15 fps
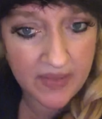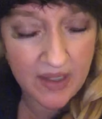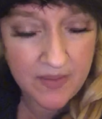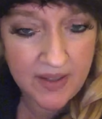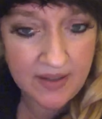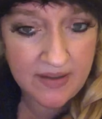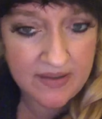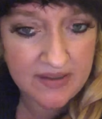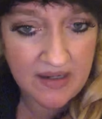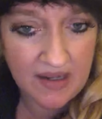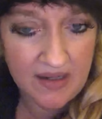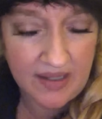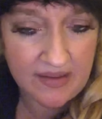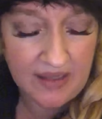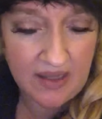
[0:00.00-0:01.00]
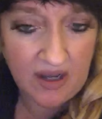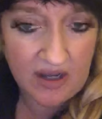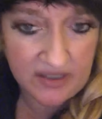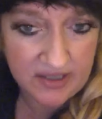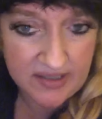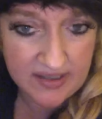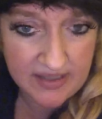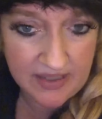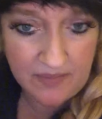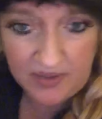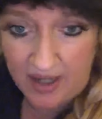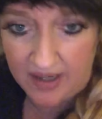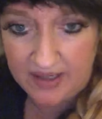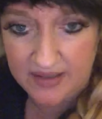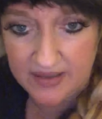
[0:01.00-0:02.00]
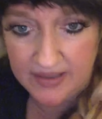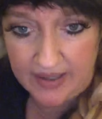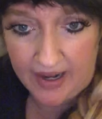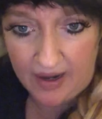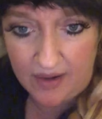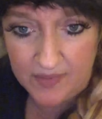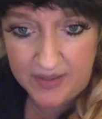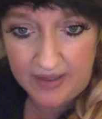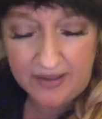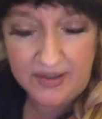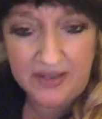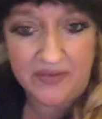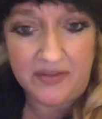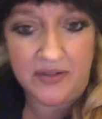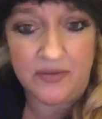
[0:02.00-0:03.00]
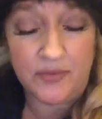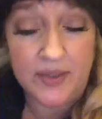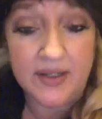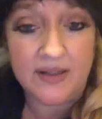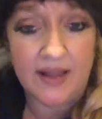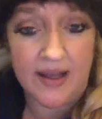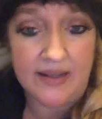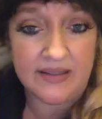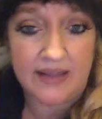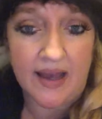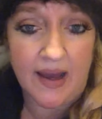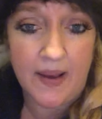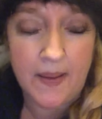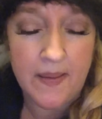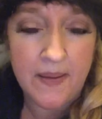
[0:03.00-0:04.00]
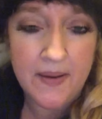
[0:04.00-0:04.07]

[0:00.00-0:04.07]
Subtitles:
I mean, it's not like they consciously blocked it out. I mean, they don't even realize that.